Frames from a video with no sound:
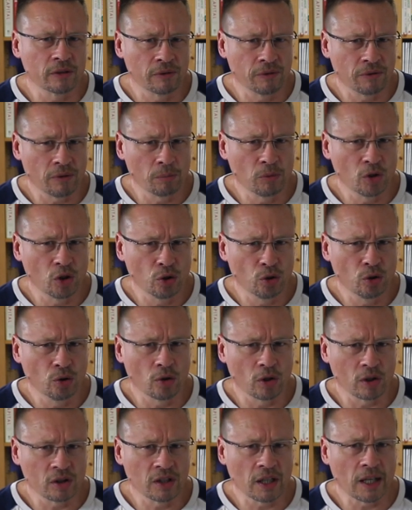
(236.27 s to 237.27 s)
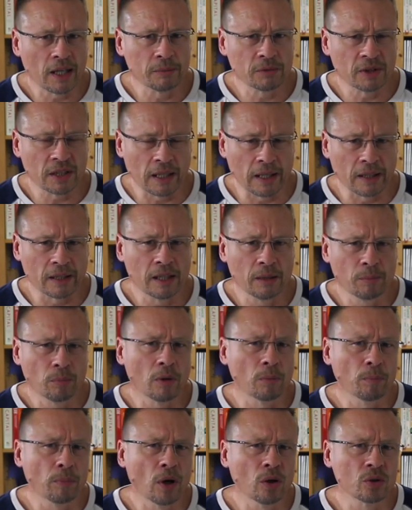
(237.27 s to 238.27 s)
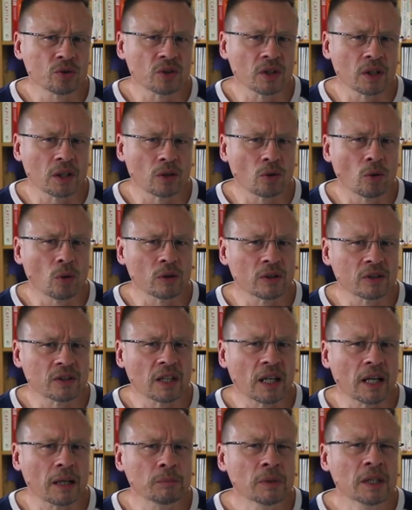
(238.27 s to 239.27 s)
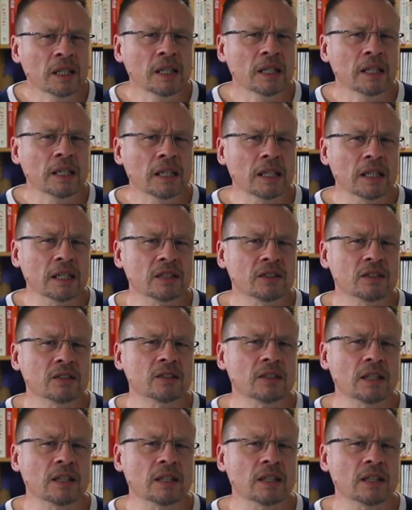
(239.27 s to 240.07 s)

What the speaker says: It's from the New York Times and I keep on posting it all the time. It